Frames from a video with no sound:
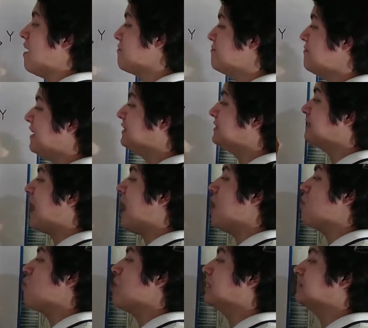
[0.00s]
affect
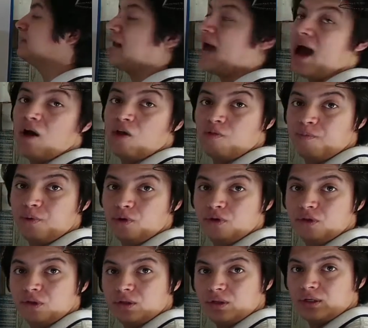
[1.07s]
our
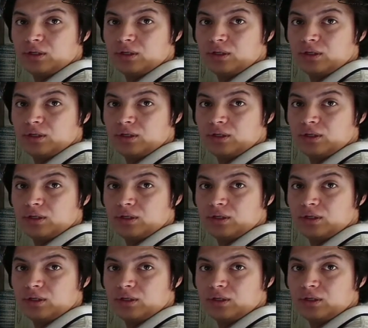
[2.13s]
outputs.